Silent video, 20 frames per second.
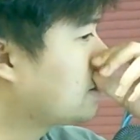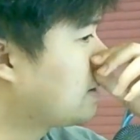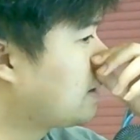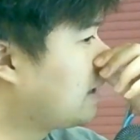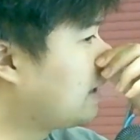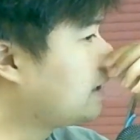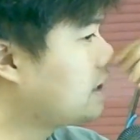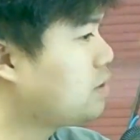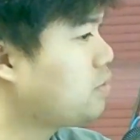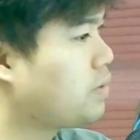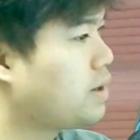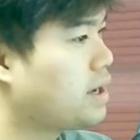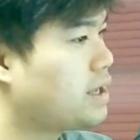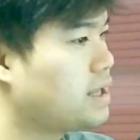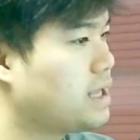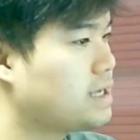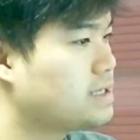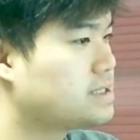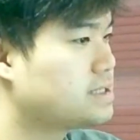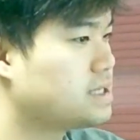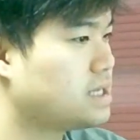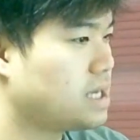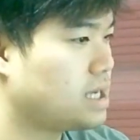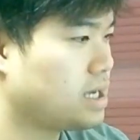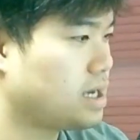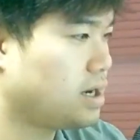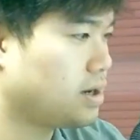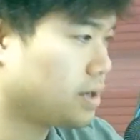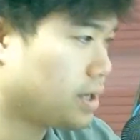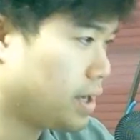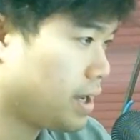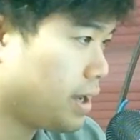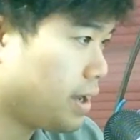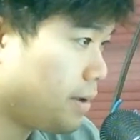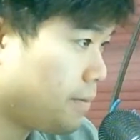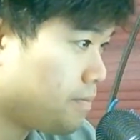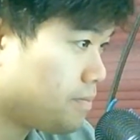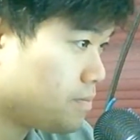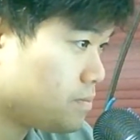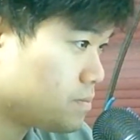Anyway, let's see.
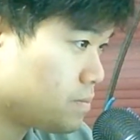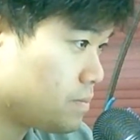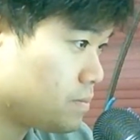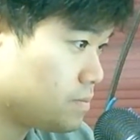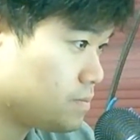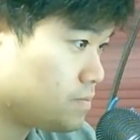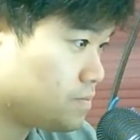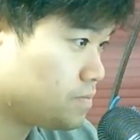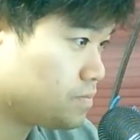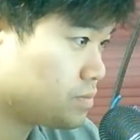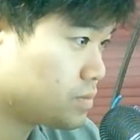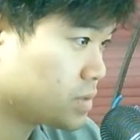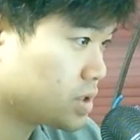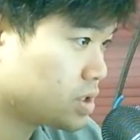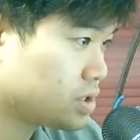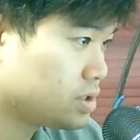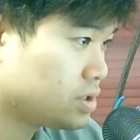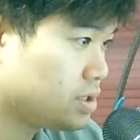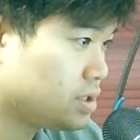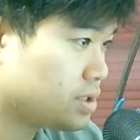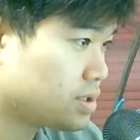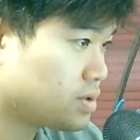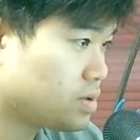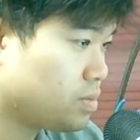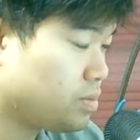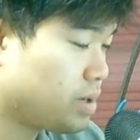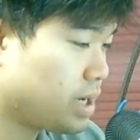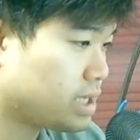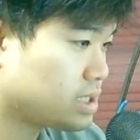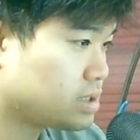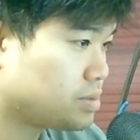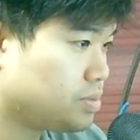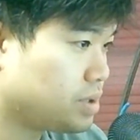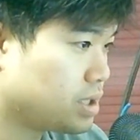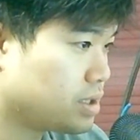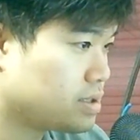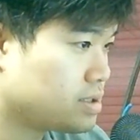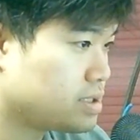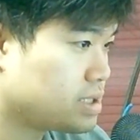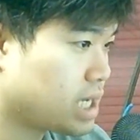Okay. Cisco bets
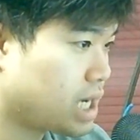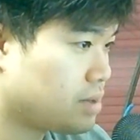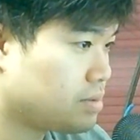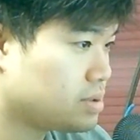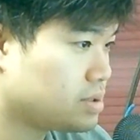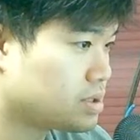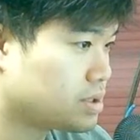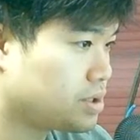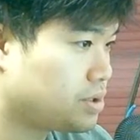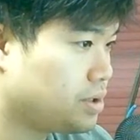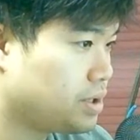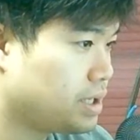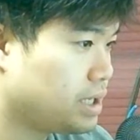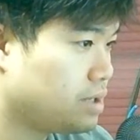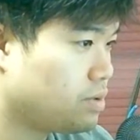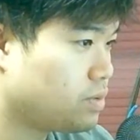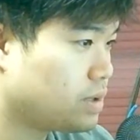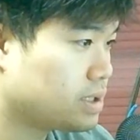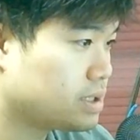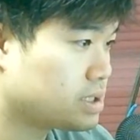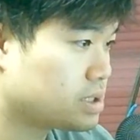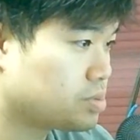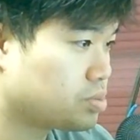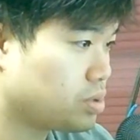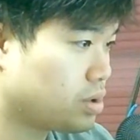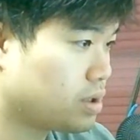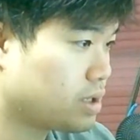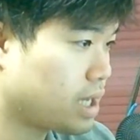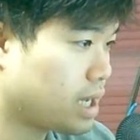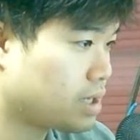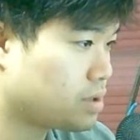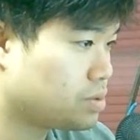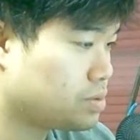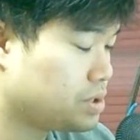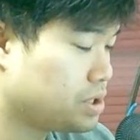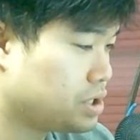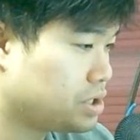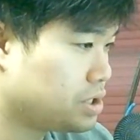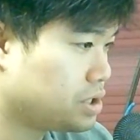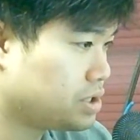big on cybersecurity with its Splunk
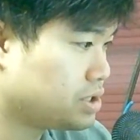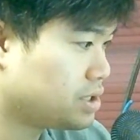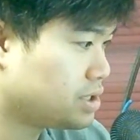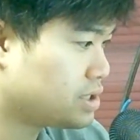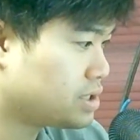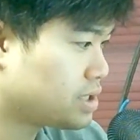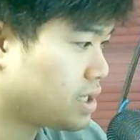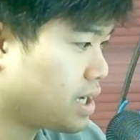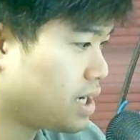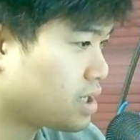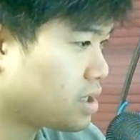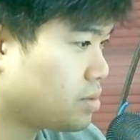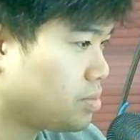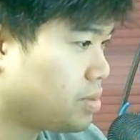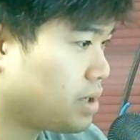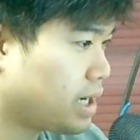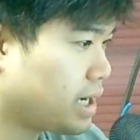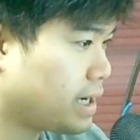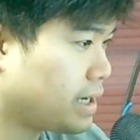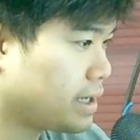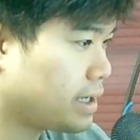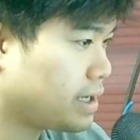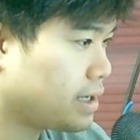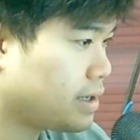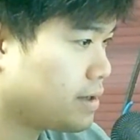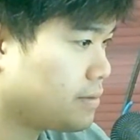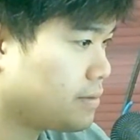acquisition. Is it stock or buy?